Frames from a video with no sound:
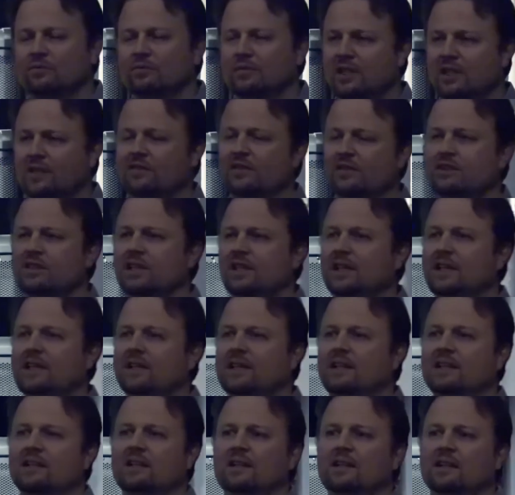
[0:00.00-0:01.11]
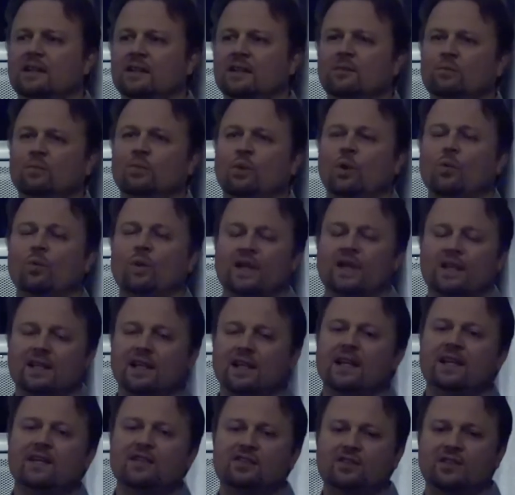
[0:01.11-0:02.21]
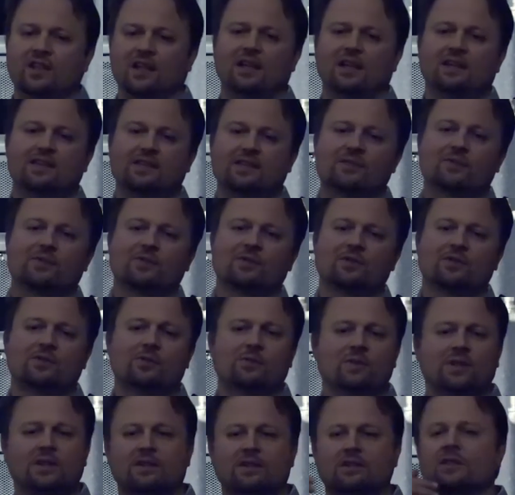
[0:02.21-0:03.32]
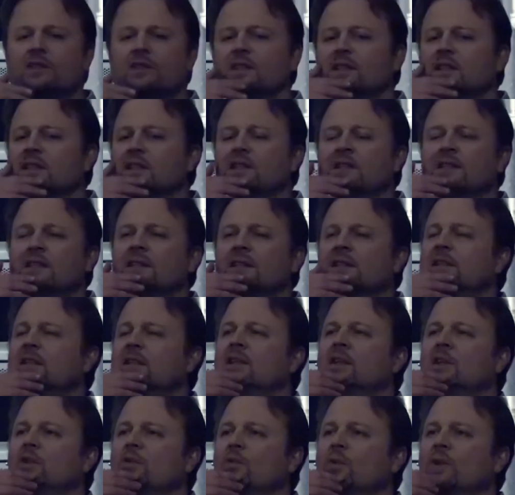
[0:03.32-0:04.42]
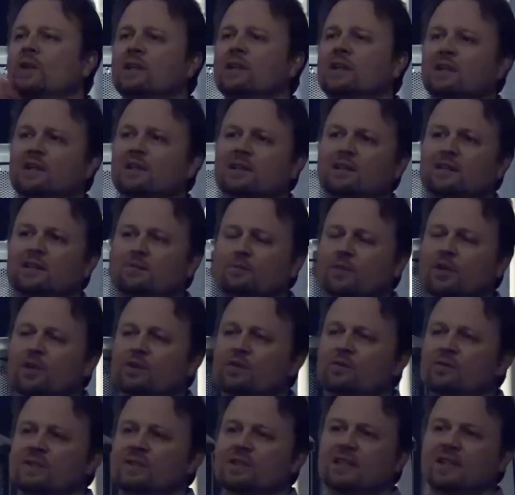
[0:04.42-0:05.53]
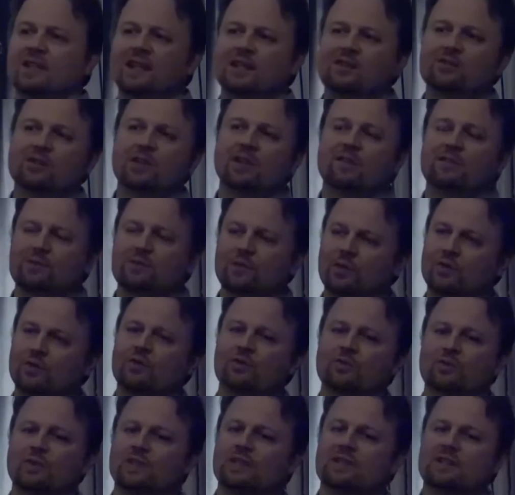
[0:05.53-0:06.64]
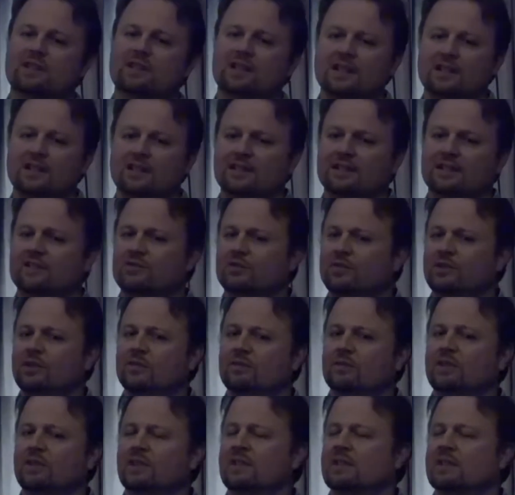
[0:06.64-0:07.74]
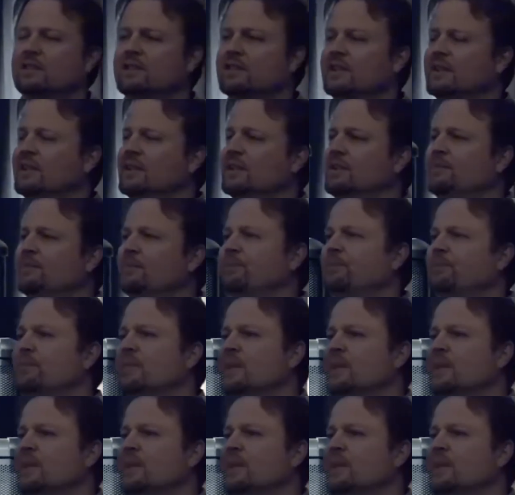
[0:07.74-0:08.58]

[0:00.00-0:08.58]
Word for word: give or take. We can age dinosaurs, so we can look at their... We can cut their bones and they actually have growth rings, kind of like tree rings. So